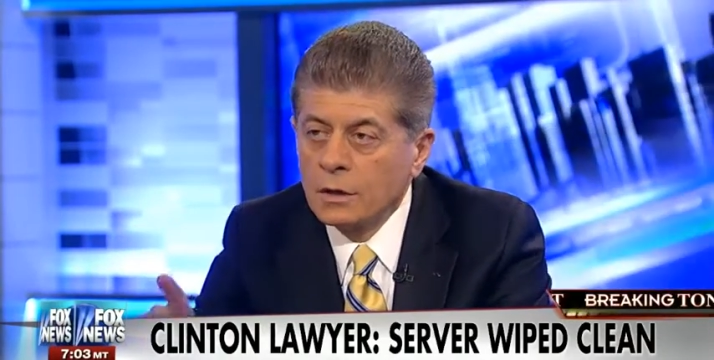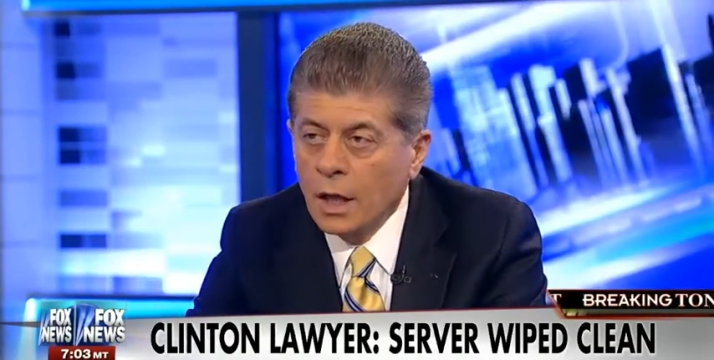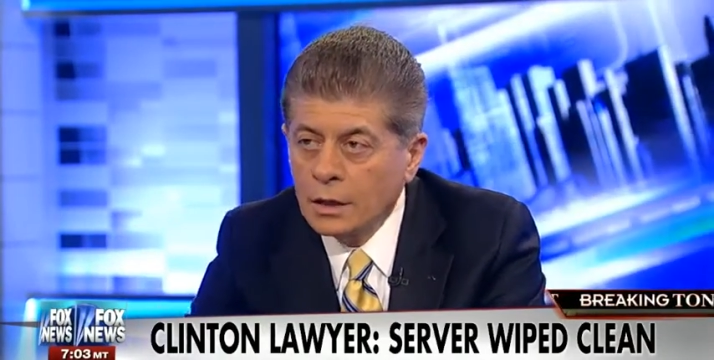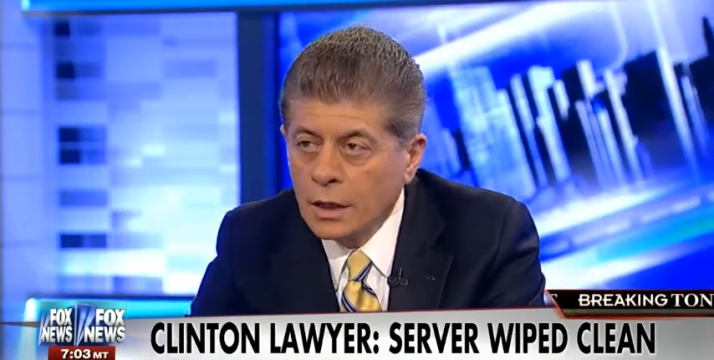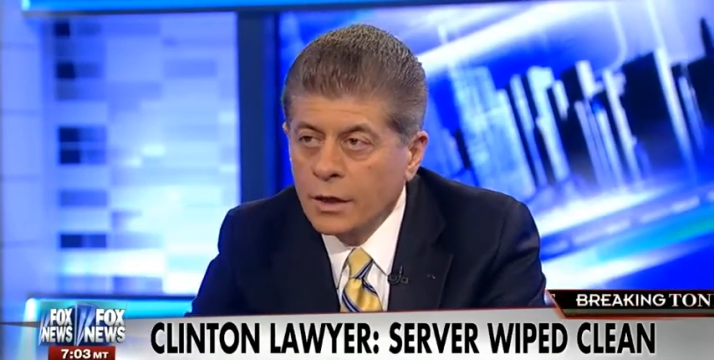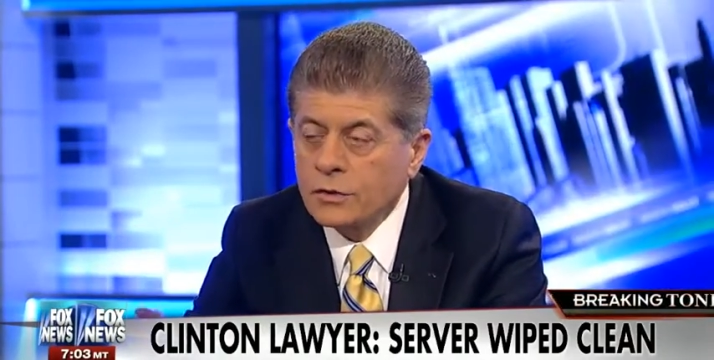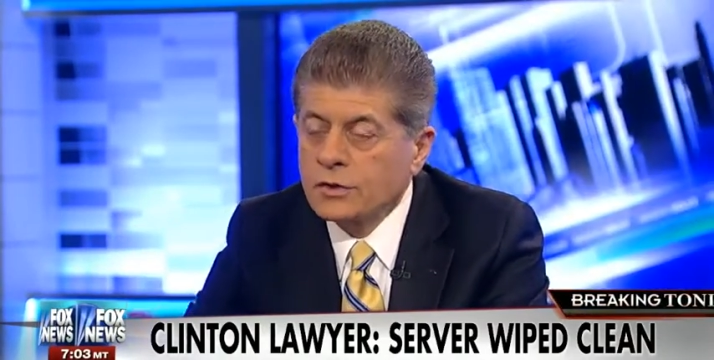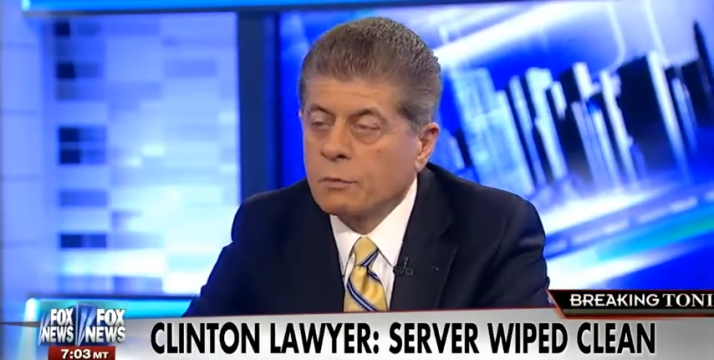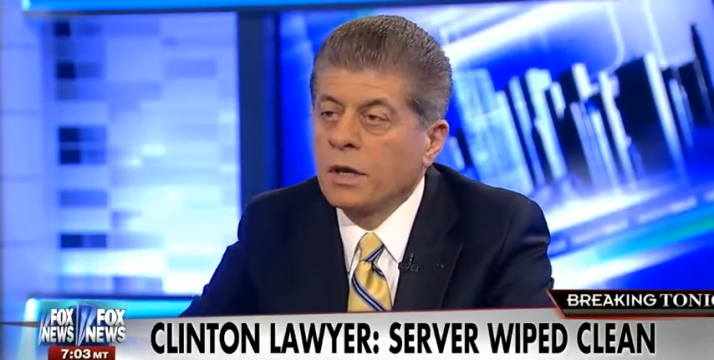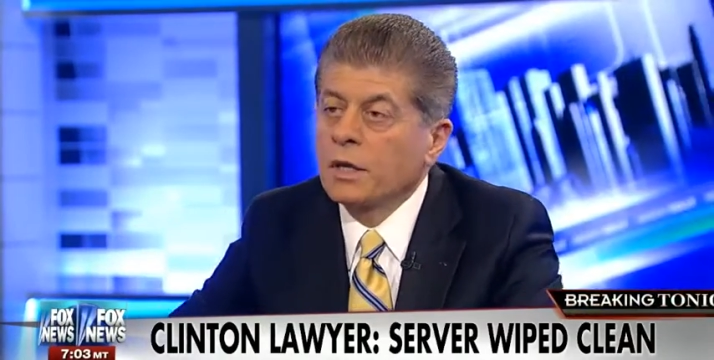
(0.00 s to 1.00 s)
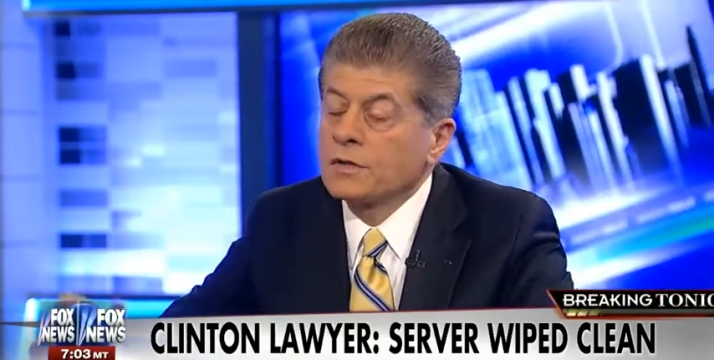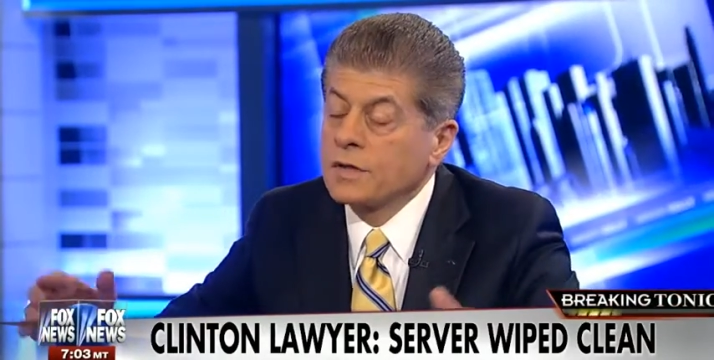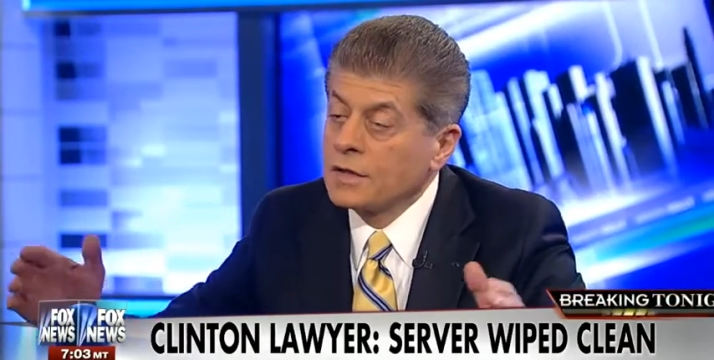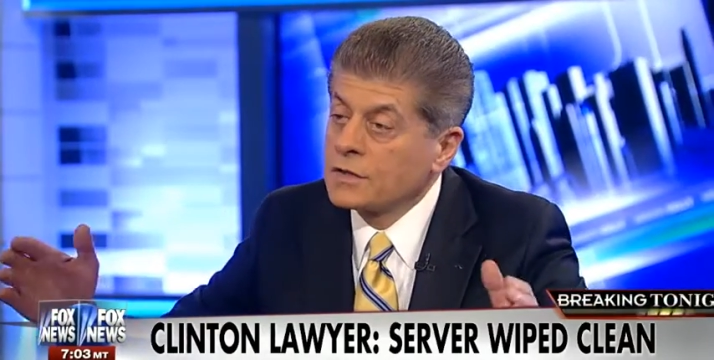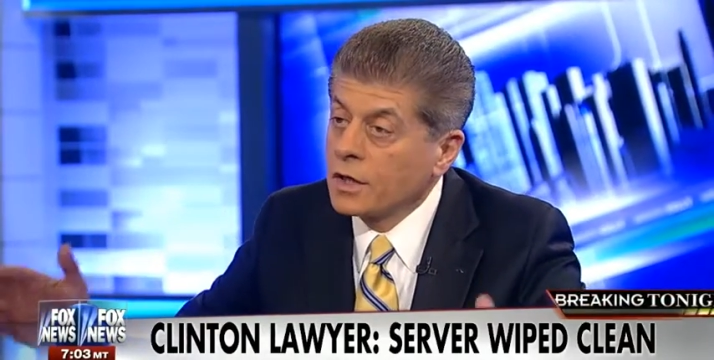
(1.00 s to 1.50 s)
Not letters,
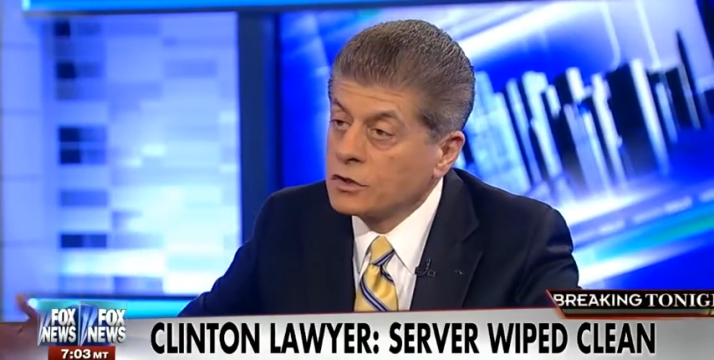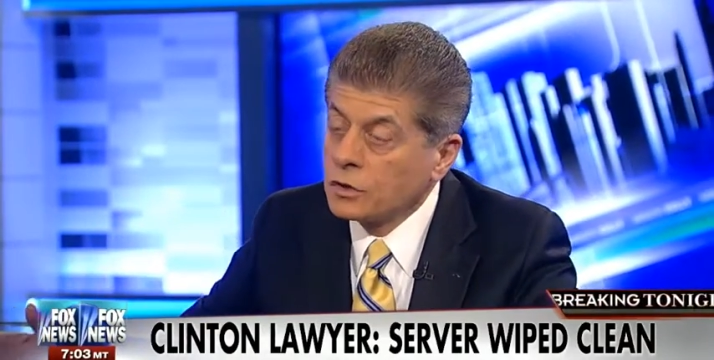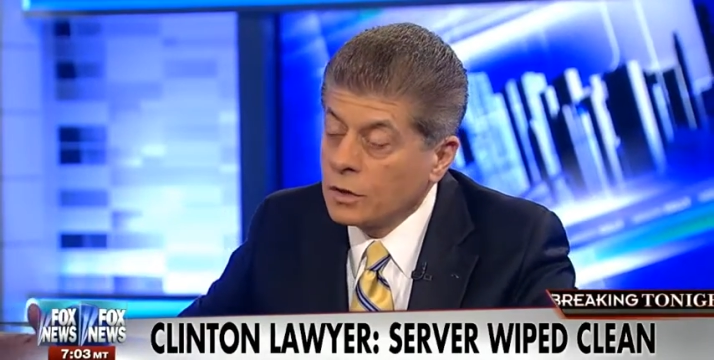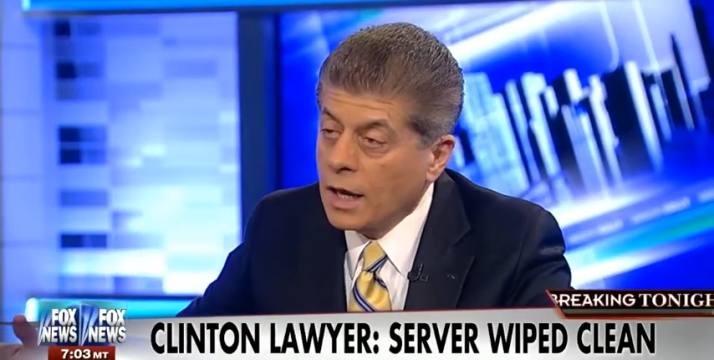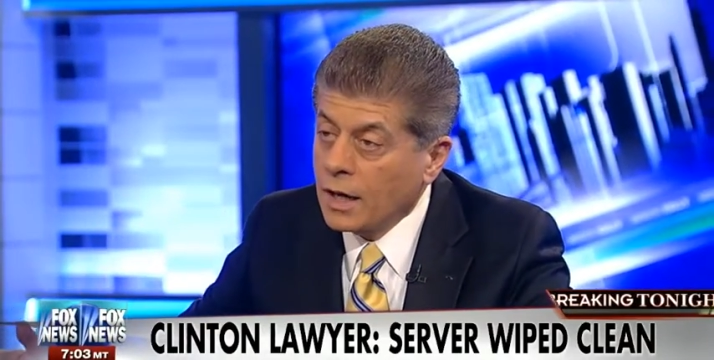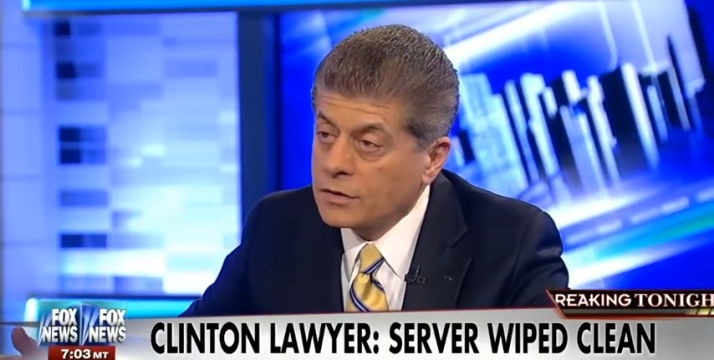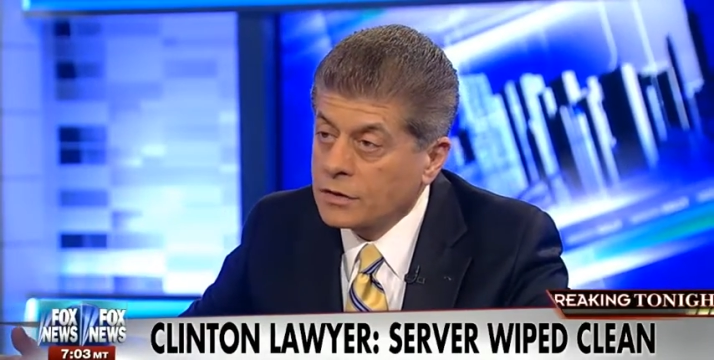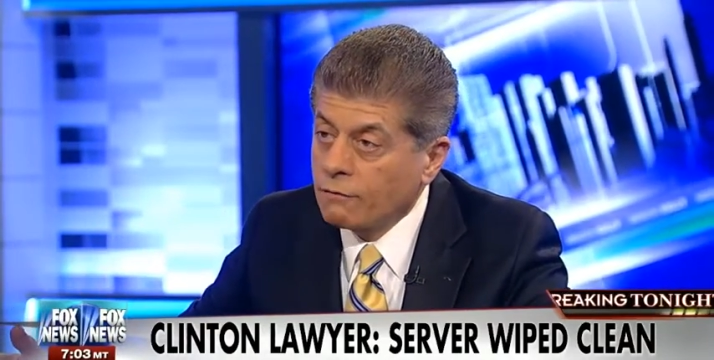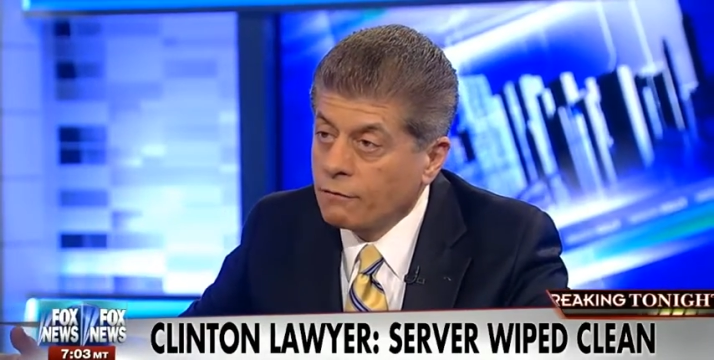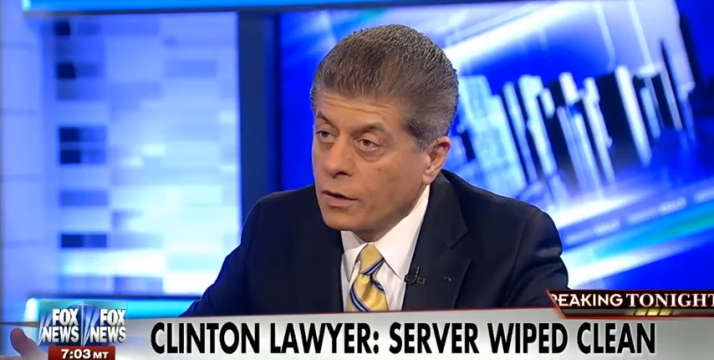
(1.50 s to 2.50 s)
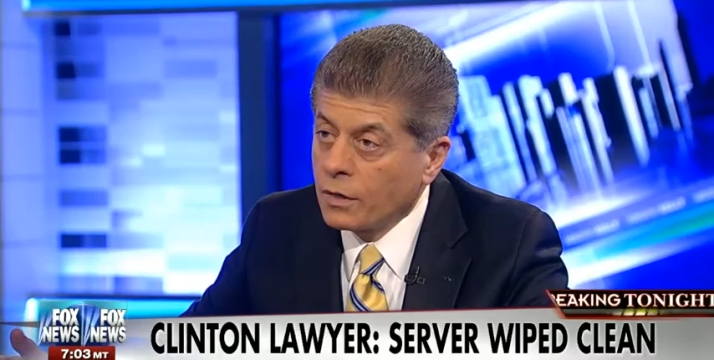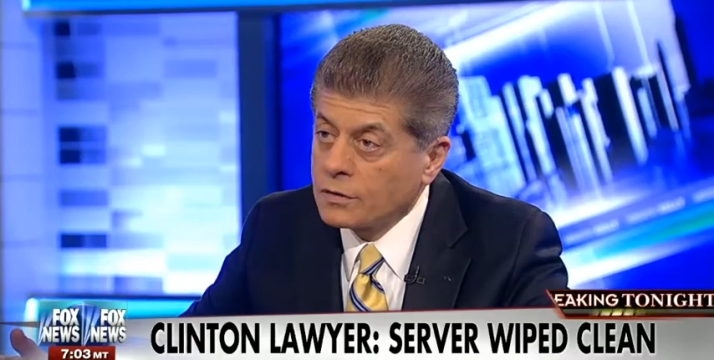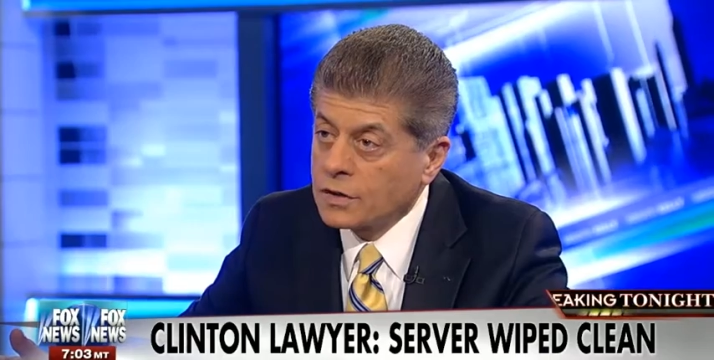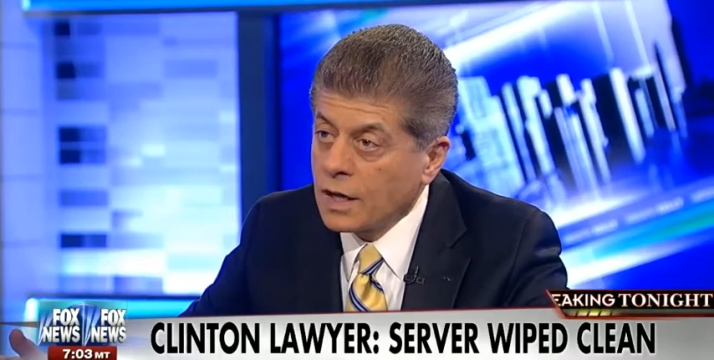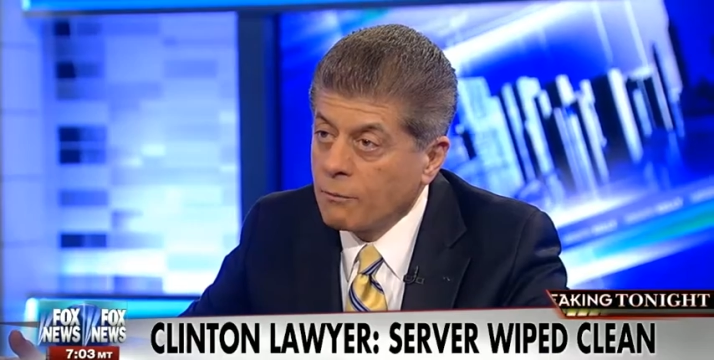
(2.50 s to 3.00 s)
subpoenas, essentially asking for
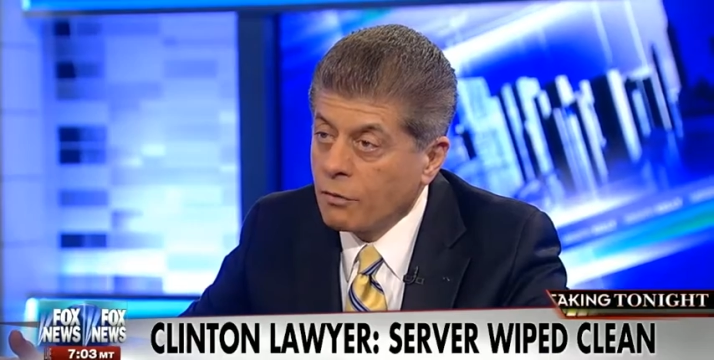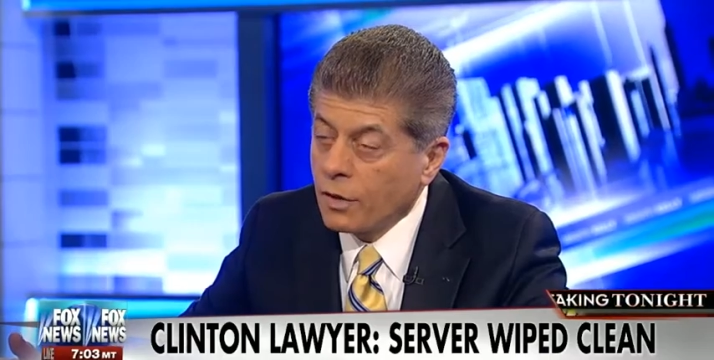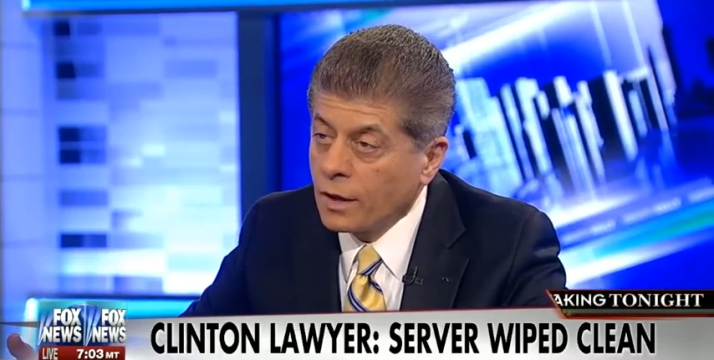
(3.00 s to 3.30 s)
the same